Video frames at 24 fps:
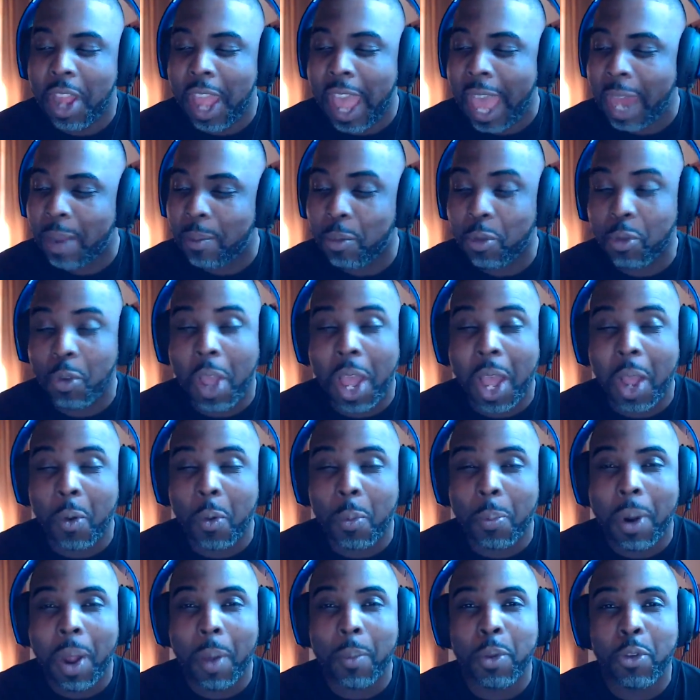Adam, so I will
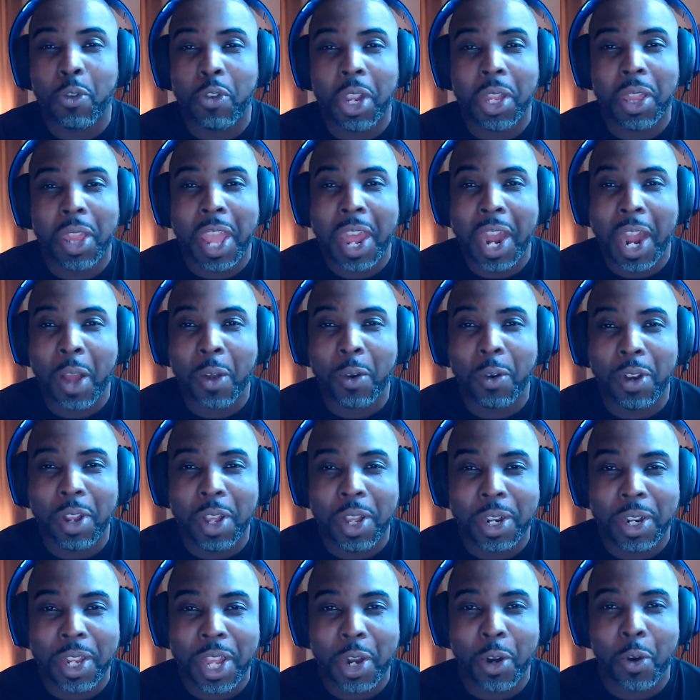probably check that out
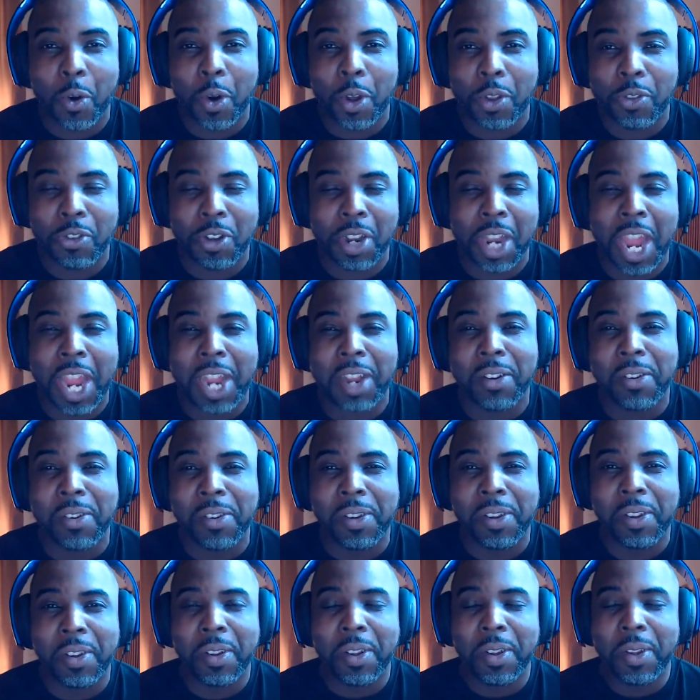later on tonight.
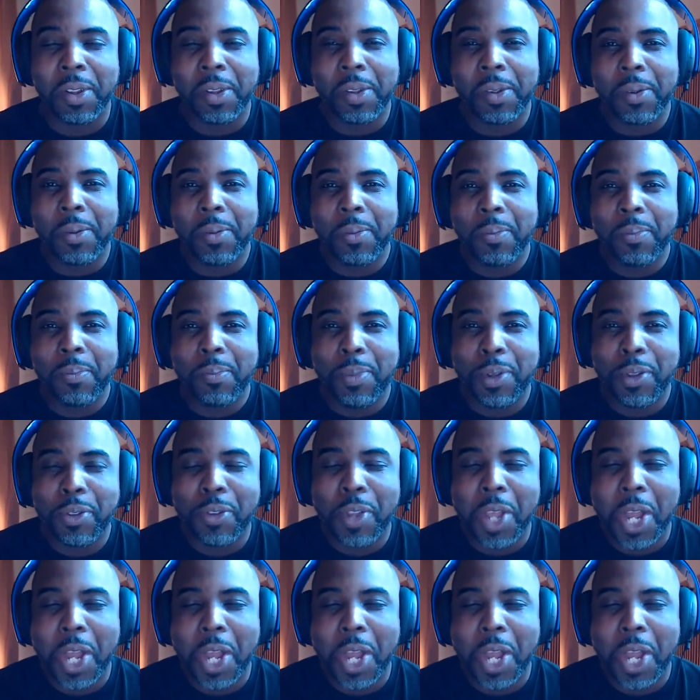But